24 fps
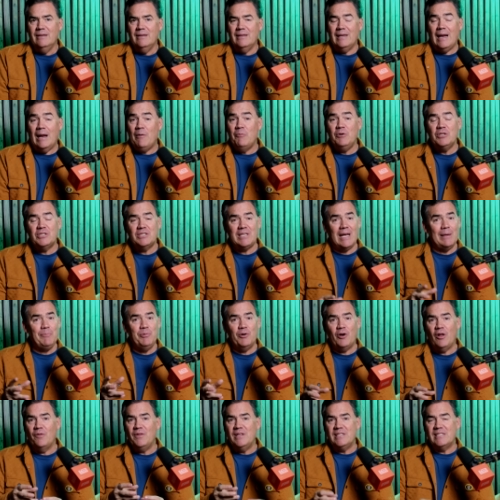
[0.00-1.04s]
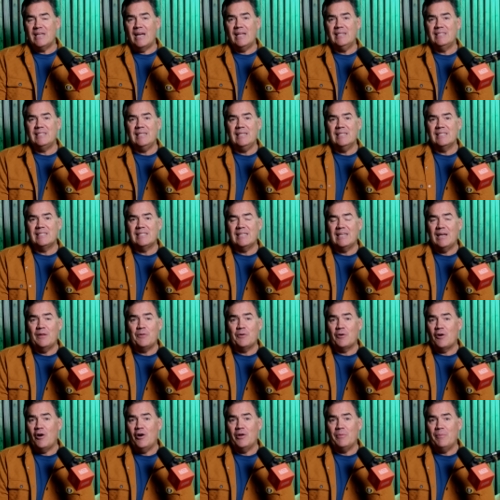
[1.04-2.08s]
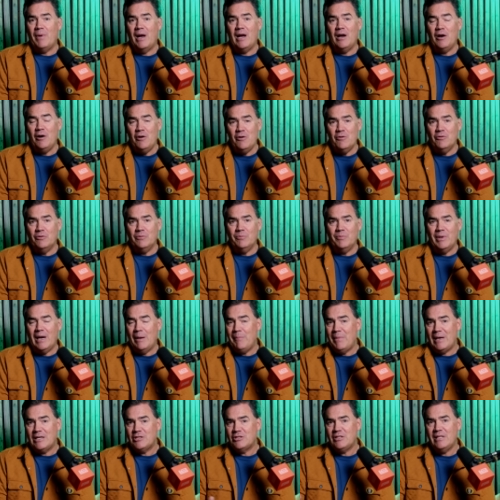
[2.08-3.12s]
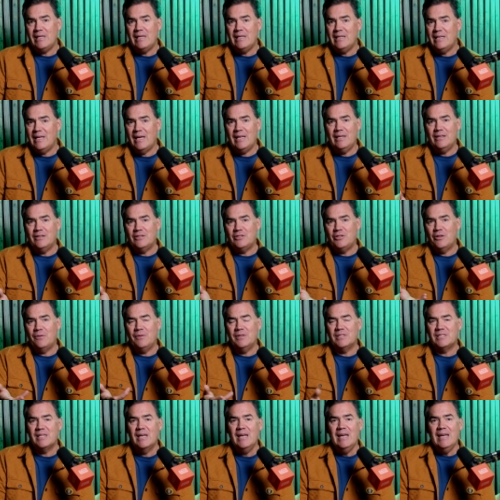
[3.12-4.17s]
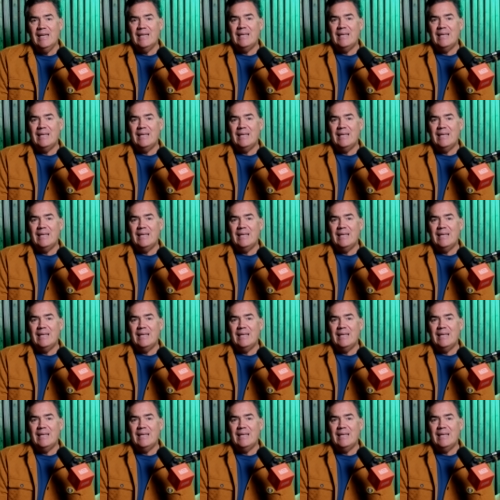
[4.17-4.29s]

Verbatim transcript: And I wish I'd put all these ideas together on my own, but I'm actually indebted to this